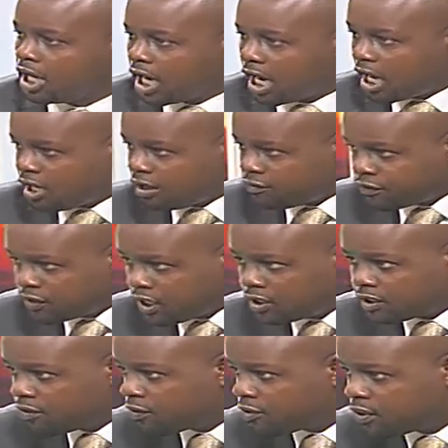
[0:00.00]
I have said
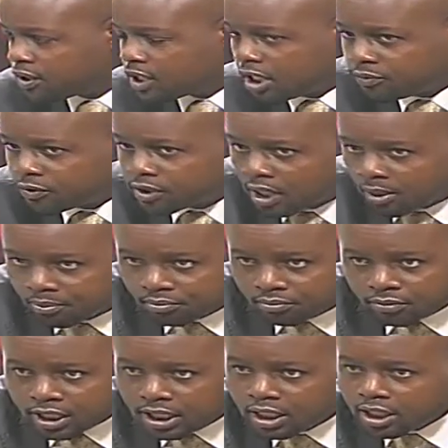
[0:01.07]
several times, Sam,
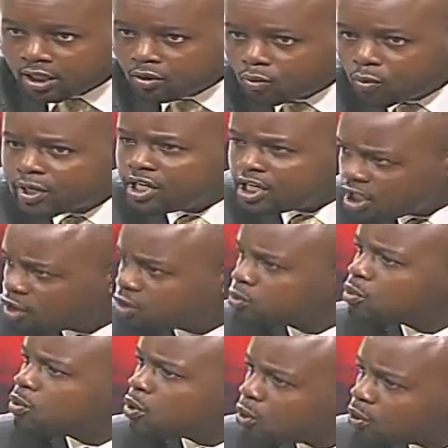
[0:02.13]
we need to
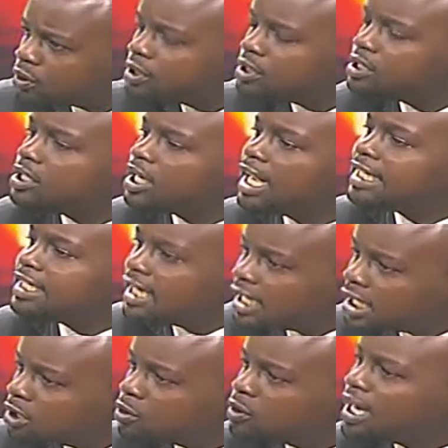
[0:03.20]
hold a
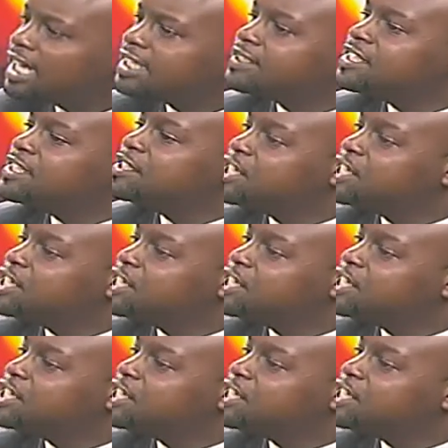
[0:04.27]
dialogue as this